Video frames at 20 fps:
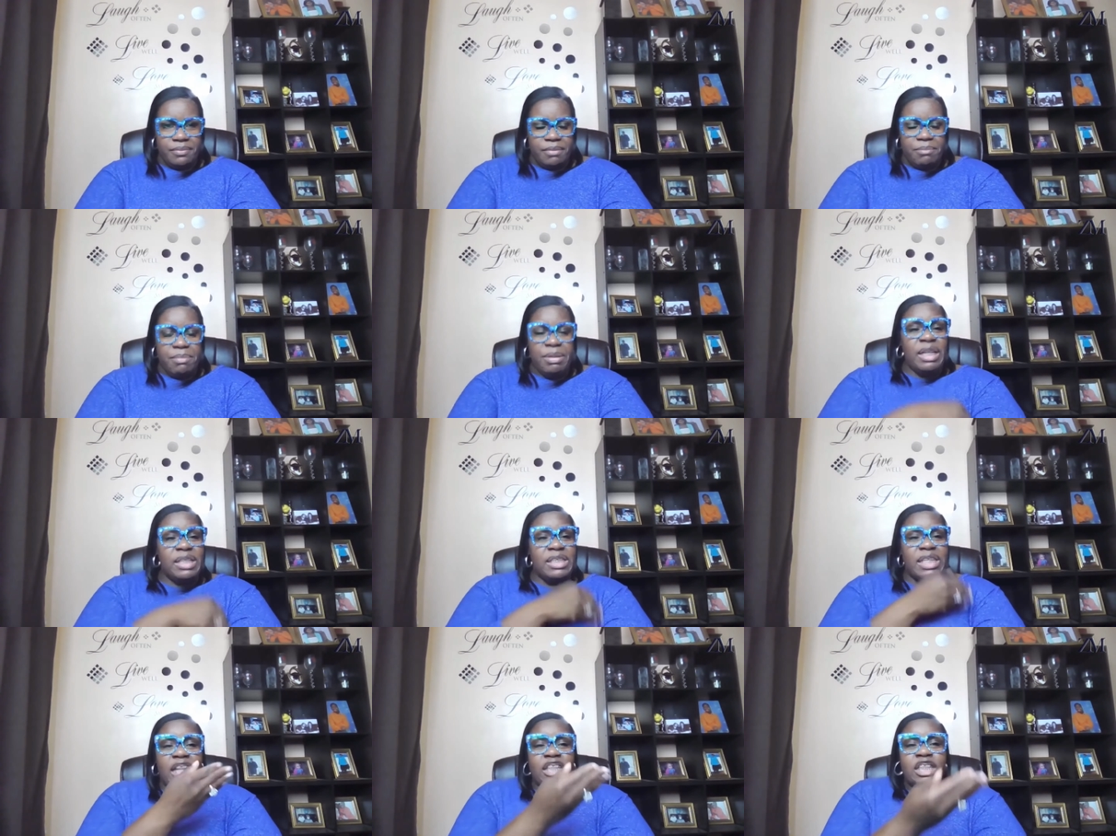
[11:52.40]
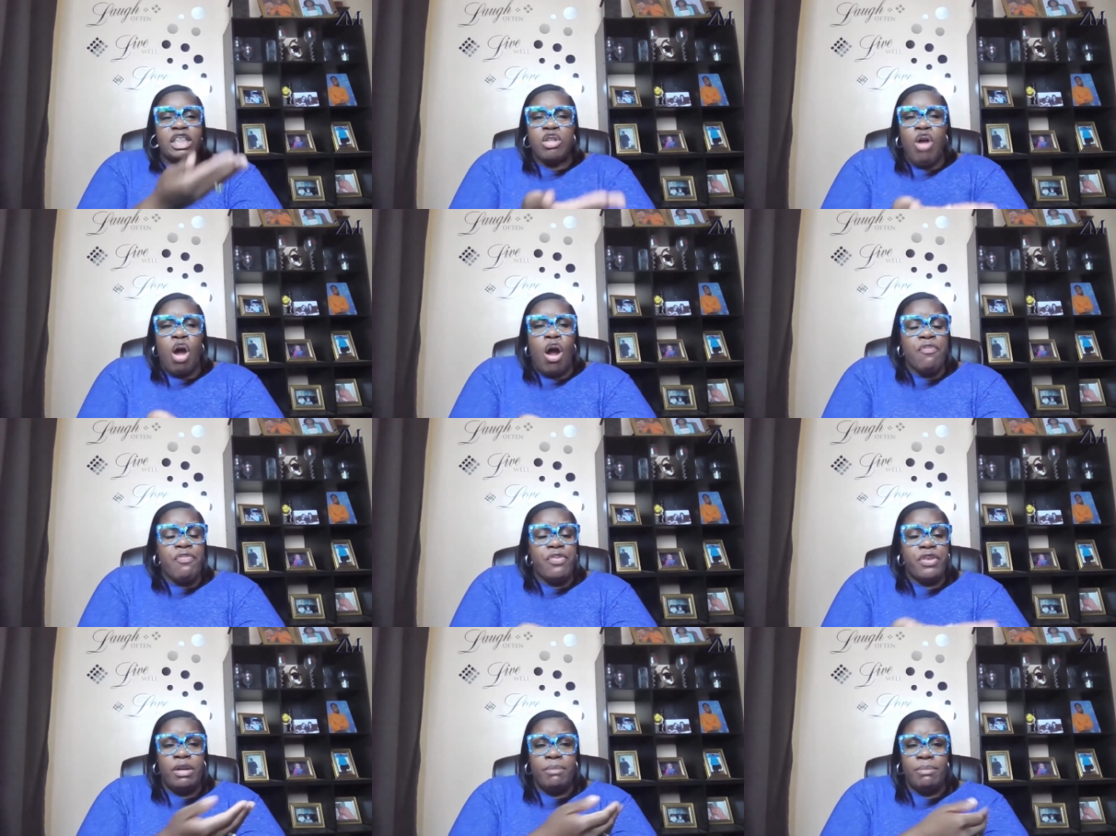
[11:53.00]
Because I just
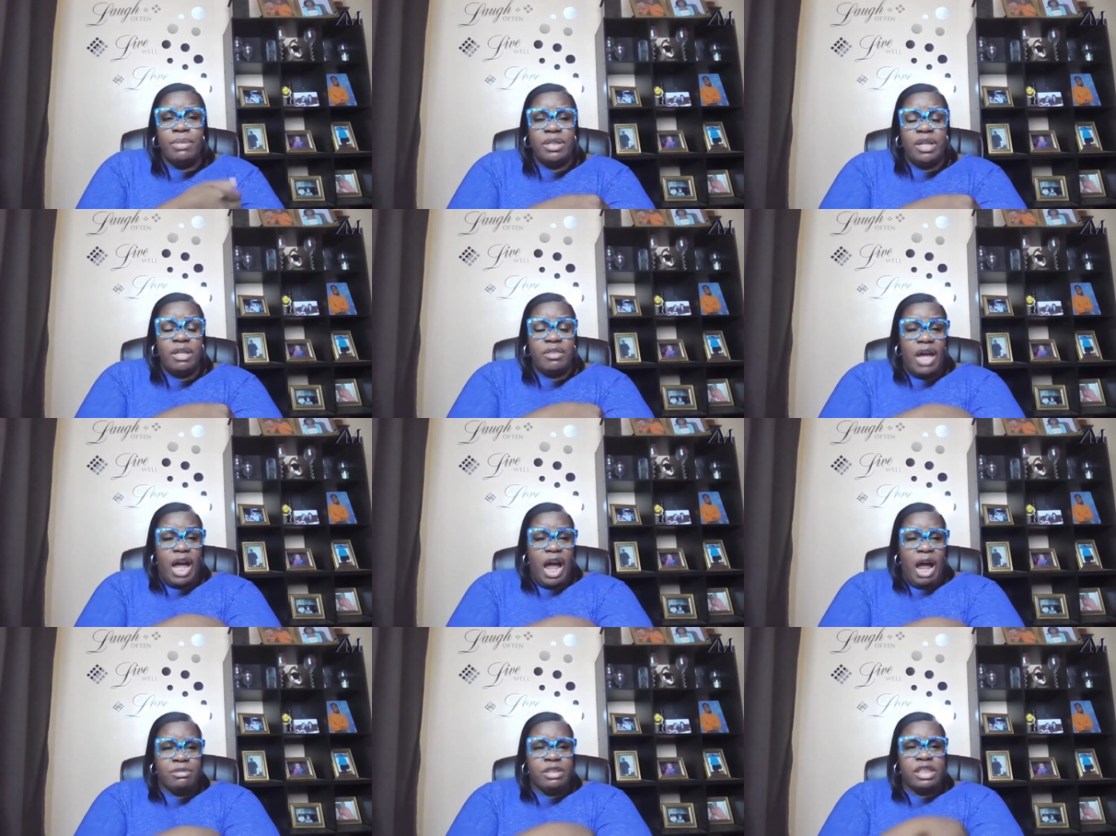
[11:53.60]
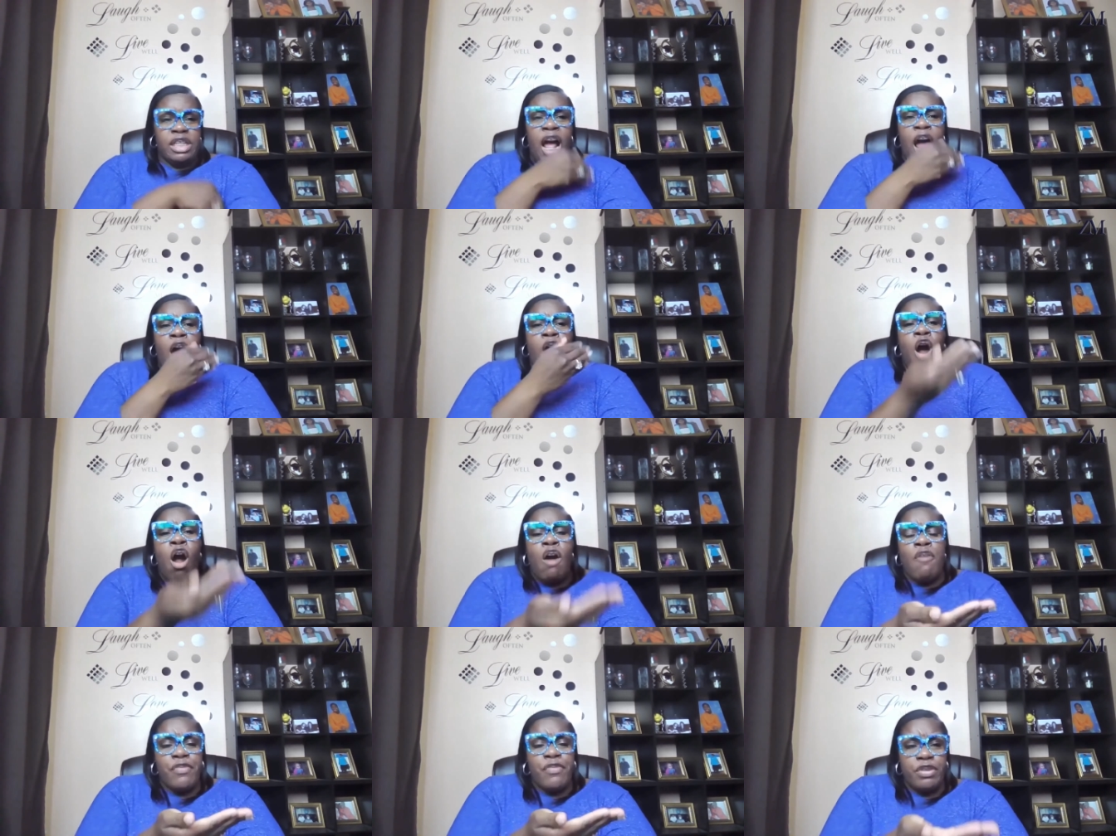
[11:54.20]
offered him another option. I
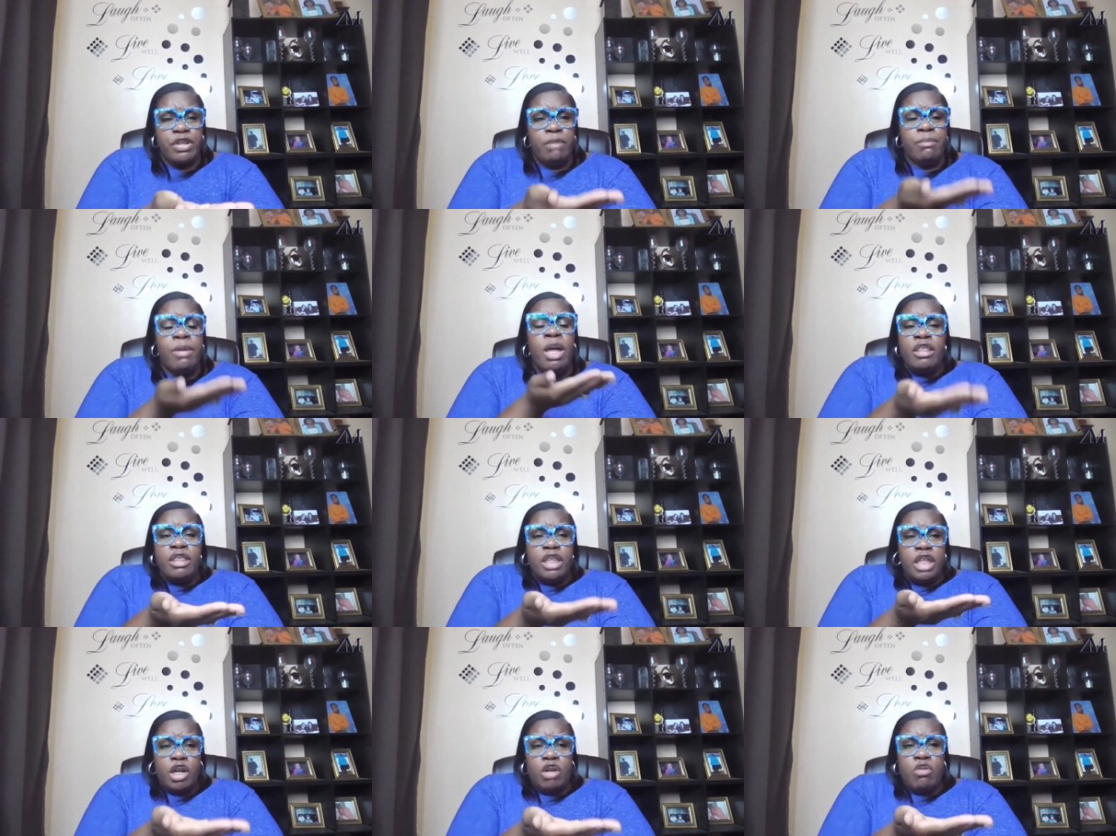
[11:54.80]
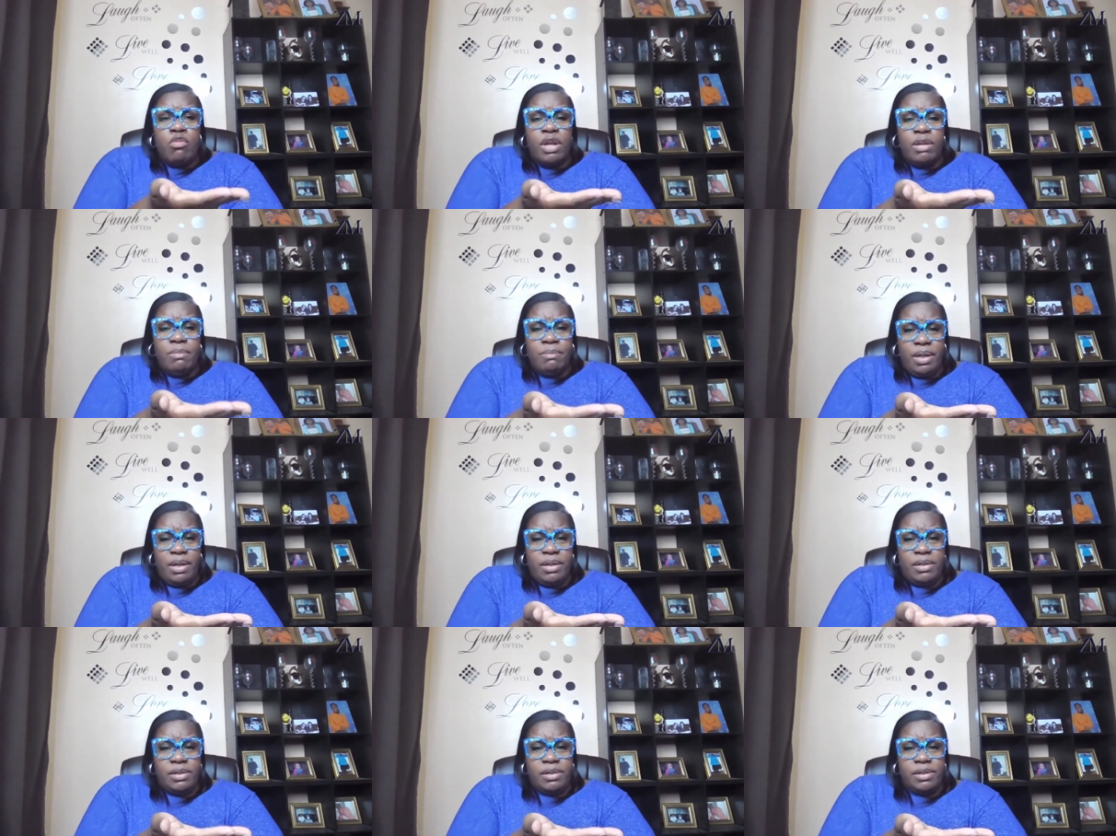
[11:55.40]
offered him the
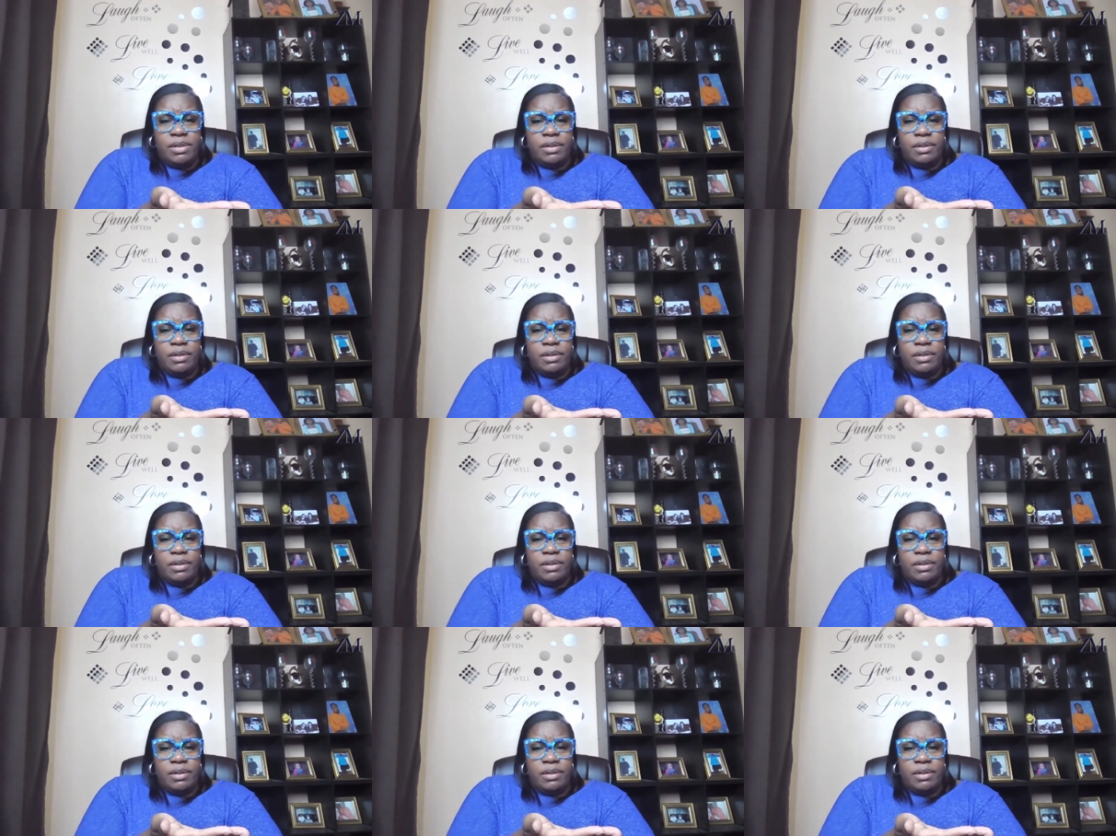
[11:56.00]
agreement.